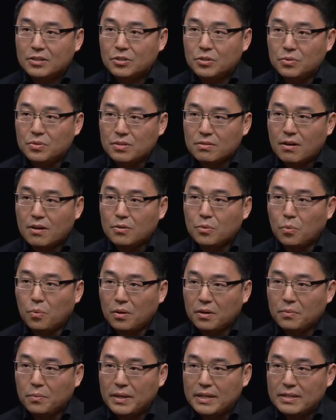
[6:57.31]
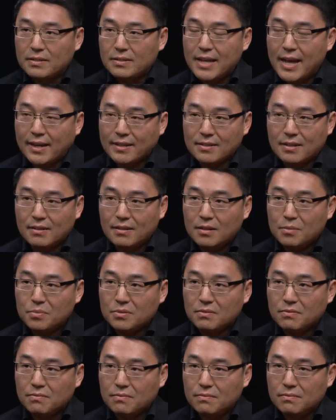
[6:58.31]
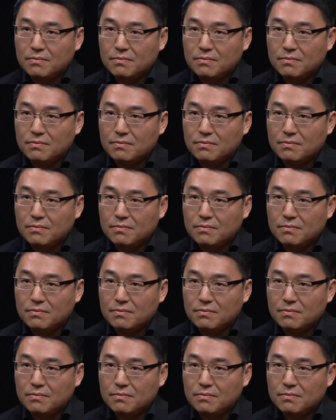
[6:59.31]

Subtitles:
to start to work with tech startups